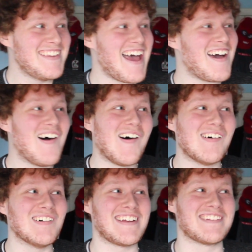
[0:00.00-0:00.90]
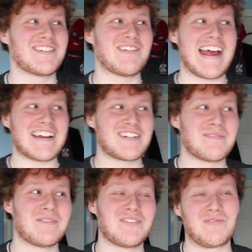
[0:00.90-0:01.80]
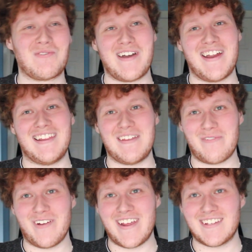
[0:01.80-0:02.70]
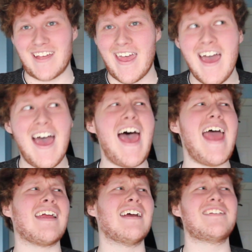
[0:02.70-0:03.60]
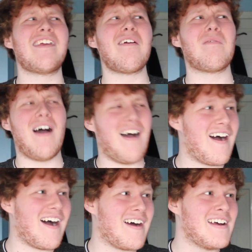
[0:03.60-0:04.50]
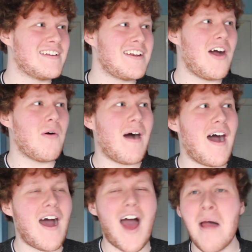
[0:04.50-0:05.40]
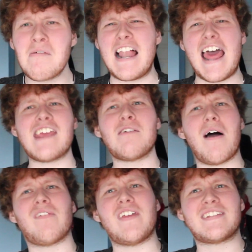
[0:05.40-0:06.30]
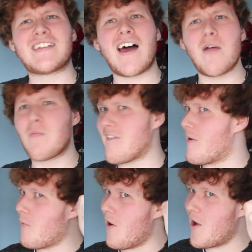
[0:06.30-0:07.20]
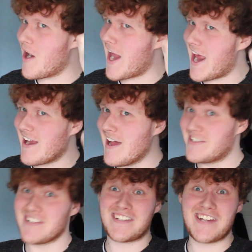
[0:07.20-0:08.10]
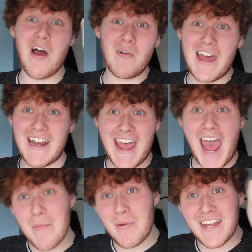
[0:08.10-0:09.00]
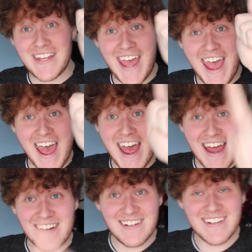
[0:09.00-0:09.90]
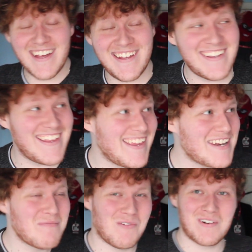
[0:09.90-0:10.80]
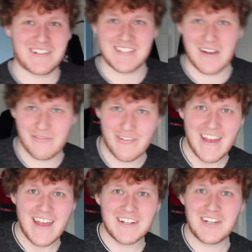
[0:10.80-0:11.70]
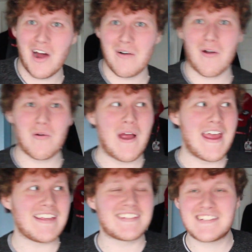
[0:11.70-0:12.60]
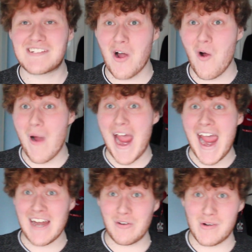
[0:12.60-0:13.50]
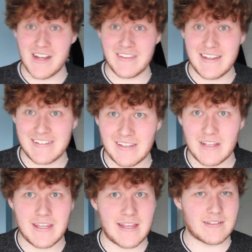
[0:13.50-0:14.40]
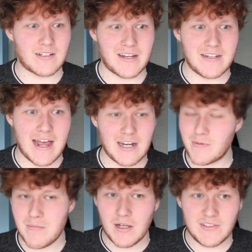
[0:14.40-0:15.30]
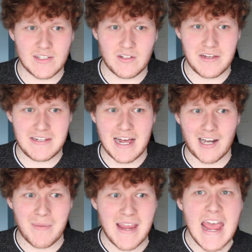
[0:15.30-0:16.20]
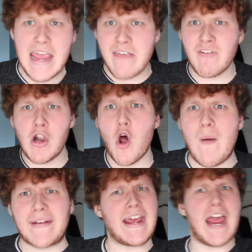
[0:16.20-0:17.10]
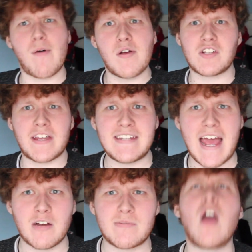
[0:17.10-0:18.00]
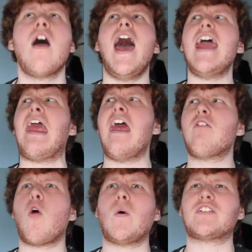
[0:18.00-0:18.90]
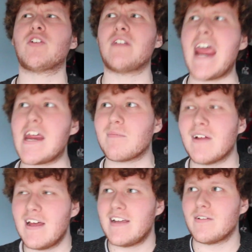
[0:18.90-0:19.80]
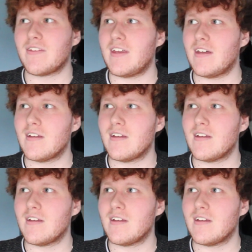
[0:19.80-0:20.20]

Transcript: That whole interaction was really funny. It's like, hey, you know what? I'm gonna let you off this time with a warning. Just don't let it happen again. And then he walks off. Goro is so angry at this. He's like, kids are looking down on me, monsters looking down on me, even low rank heroes looking down on him. He's like, hey, hero, what's your name? He goes,